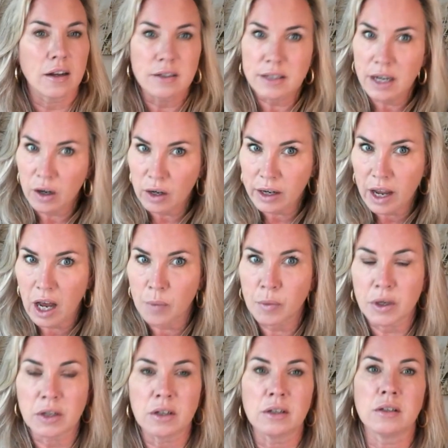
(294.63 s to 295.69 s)
Terra
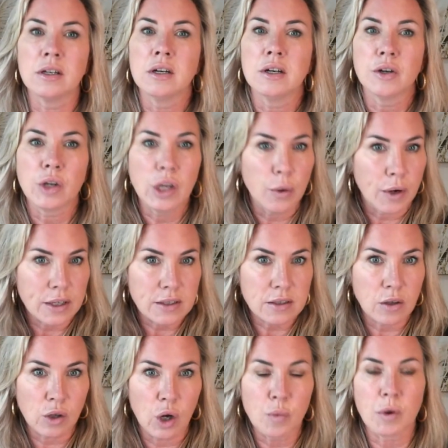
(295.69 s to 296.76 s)
Capital,
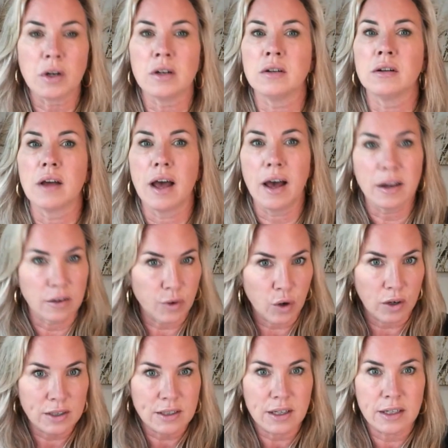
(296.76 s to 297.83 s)
US Global, and of
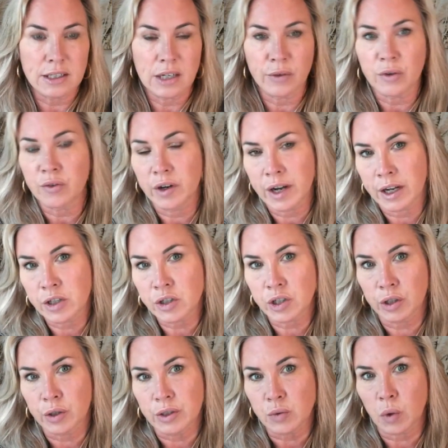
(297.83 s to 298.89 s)
course, Endeavour
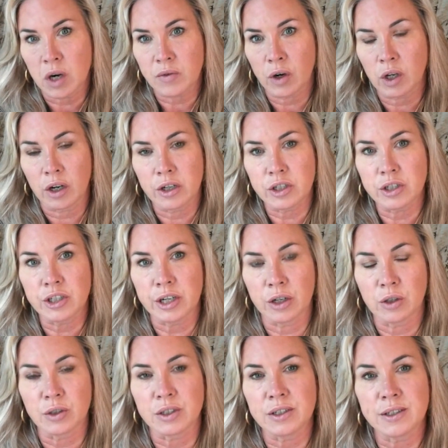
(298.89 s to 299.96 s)
Financial, who's one of our largest
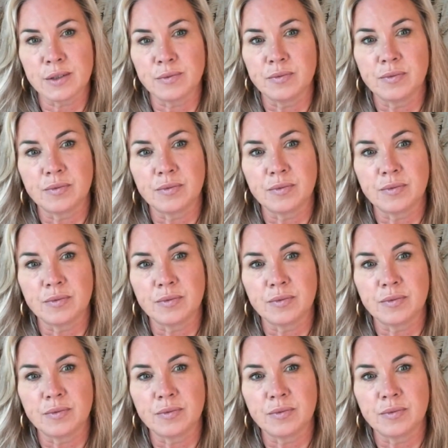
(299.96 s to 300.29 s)
shareholders.